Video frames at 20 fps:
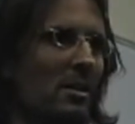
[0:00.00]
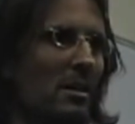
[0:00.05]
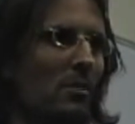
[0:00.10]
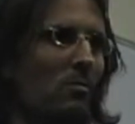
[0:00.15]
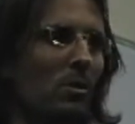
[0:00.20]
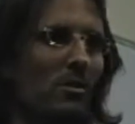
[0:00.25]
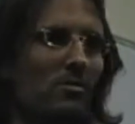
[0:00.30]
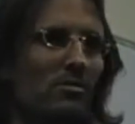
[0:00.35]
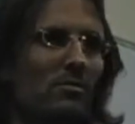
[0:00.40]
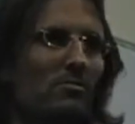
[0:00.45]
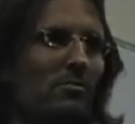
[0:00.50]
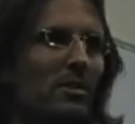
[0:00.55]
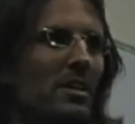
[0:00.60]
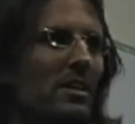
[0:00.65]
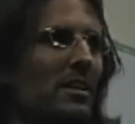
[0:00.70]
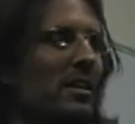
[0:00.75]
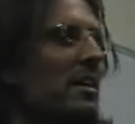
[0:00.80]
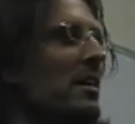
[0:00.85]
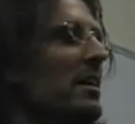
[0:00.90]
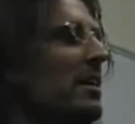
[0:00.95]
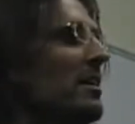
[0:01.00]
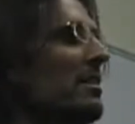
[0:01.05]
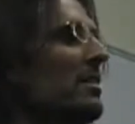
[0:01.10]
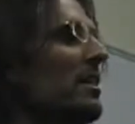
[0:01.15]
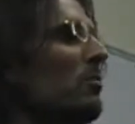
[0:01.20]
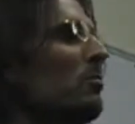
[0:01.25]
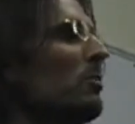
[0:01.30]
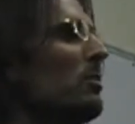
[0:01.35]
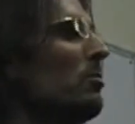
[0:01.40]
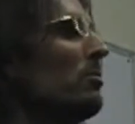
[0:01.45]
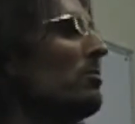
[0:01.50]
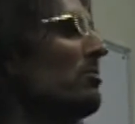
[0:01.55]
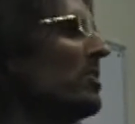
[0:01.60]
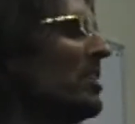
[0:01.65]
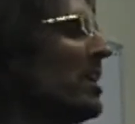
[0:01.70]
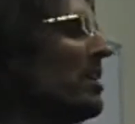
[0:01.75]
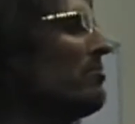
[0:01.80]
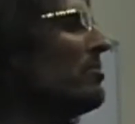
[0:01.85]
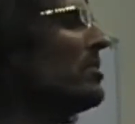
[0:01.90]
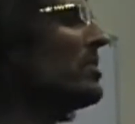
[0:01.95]
And what's the feeling? That we will
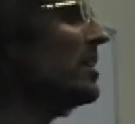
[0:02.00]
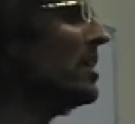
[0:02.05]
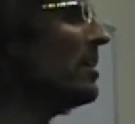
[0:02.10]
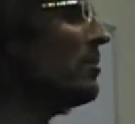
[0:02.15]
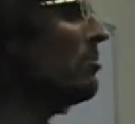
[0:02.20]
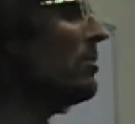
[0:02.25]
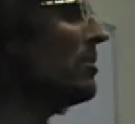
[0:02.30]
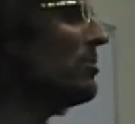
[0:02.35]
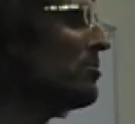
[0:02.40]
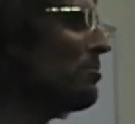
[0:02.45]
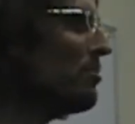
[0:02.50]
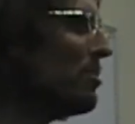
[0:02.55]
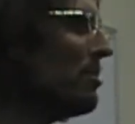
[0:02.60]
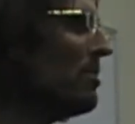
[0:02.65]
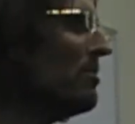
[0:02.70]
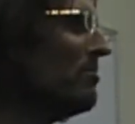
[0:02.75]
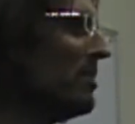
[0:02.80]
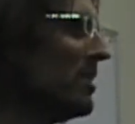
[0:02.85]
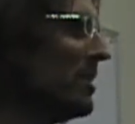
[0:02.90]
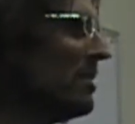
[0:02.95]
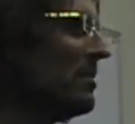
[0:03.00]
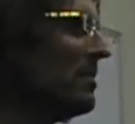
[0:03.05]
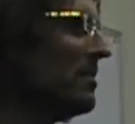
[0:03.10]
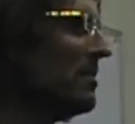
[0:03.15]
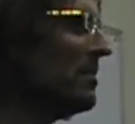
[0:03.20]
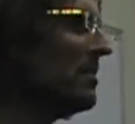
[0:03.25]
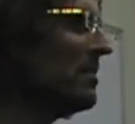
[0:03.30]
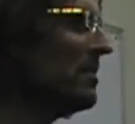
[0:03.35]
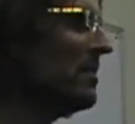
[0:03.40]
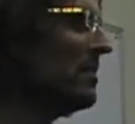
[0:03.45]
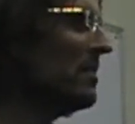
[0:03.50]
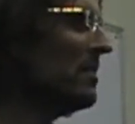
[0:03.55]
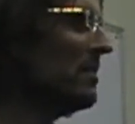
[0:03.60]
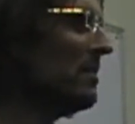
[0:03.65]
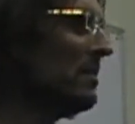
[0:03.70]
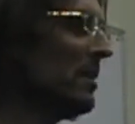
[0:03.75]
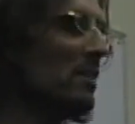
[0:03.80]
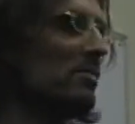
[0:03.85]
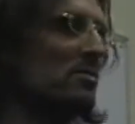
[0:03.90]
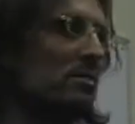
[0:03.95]
never get what's perfect.
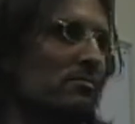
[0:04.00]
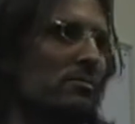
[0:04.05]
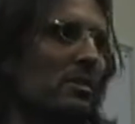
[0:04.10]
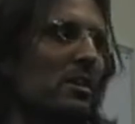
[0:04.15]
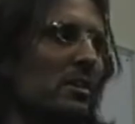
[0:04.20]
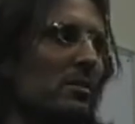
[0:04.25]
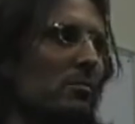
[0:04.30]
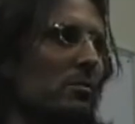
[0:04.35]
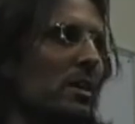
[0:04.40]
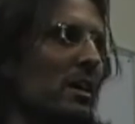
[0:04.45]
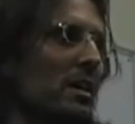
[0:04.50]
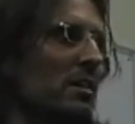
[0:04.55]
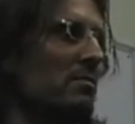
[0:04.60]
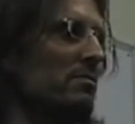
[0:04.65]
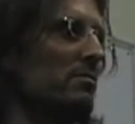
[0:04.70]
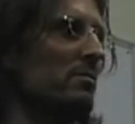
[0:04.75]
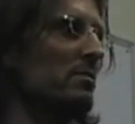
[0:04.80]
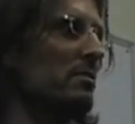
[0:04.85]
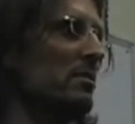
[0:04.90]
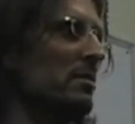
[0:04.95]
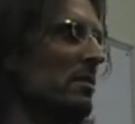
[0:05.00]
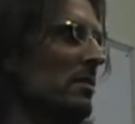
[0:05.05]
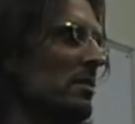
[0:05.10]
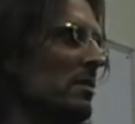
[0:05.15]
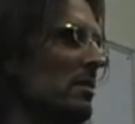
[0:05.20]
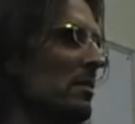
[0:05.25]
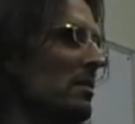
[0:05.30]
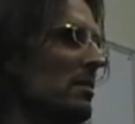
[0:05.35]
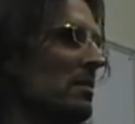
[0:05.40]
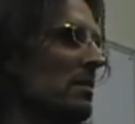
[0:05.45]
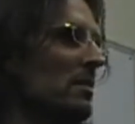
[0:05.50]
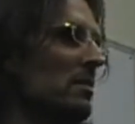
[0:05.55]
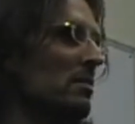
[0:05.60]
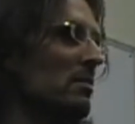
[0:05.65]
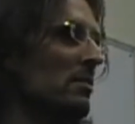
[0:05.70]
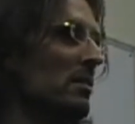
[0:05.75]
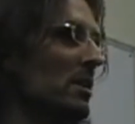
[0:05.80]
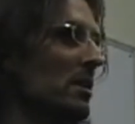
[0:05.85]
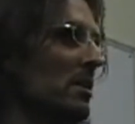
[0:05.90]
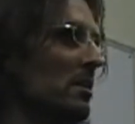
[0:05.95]
Mm-hmm. That's the feeling we have.
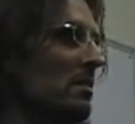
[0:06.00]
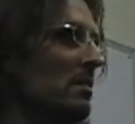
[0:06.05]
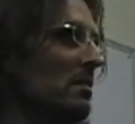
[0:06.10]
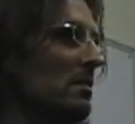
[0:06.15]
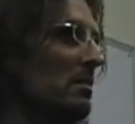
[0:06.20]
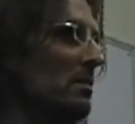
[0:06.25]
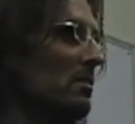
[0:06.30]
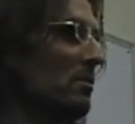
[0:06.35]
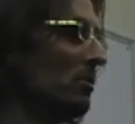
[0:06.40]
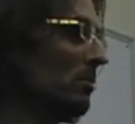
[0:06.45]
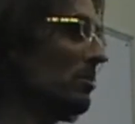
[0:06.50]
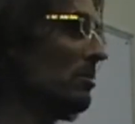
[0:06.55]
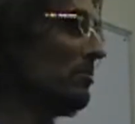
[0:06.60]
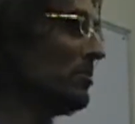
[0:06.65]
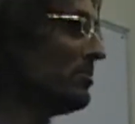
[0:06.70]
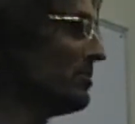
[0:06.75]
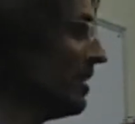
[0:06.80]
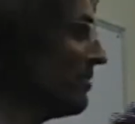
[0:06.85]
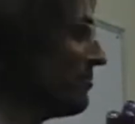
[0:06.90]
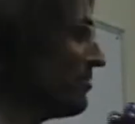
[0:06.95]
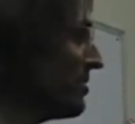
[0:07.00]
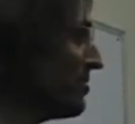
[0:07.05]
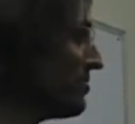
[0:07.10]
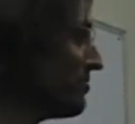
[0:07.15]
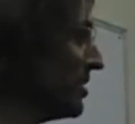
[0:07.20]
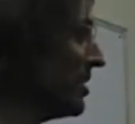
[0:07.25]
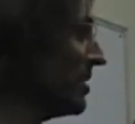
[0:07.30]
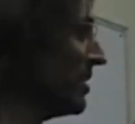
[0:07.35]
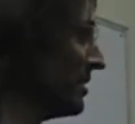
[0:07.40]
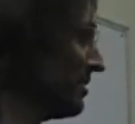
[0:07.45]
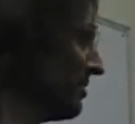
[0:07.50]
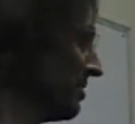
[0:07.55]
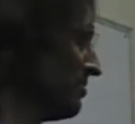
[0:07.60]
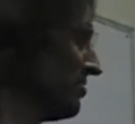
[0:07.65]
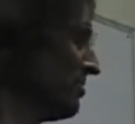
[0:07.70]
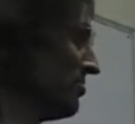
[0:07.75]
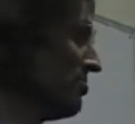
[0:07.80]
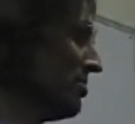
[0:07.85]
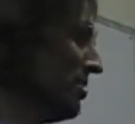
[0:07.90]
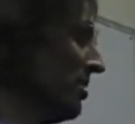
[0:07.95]
Right? All of us have this feeling
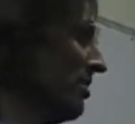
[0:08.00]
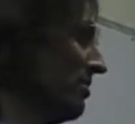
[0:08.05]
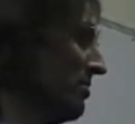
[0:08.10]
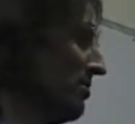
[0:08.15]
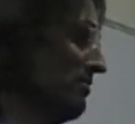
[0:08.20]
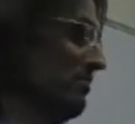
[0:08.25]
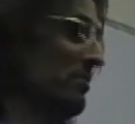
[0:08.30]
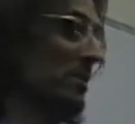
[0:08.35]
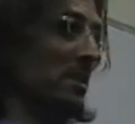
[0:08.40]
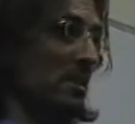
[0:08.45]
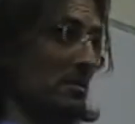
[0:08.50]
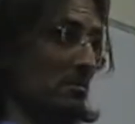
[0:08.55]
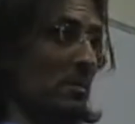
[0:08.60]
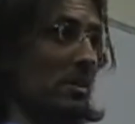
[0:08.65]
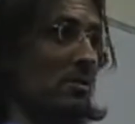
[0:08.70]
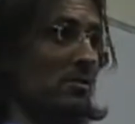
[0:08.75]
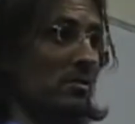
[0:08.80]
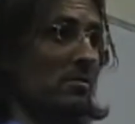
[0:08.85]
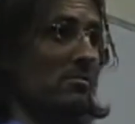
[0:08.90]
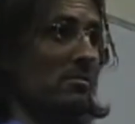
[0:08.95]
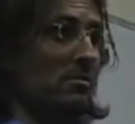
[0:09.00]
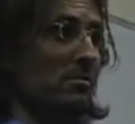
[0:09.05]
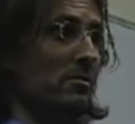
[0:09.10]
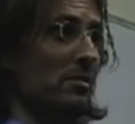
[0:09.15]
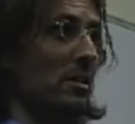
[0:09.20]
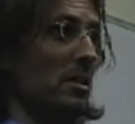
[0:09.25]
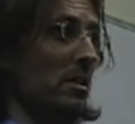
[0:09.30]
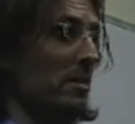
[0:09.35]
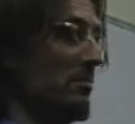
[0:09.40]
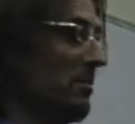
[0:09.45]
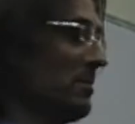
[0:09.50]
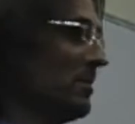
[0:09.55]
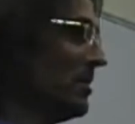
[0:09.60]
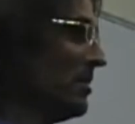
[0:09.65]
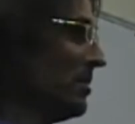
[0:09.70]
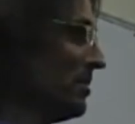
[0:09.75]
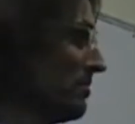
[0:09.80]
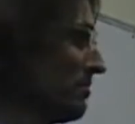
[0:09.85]
that's a childhood feeling most of the time. But isn't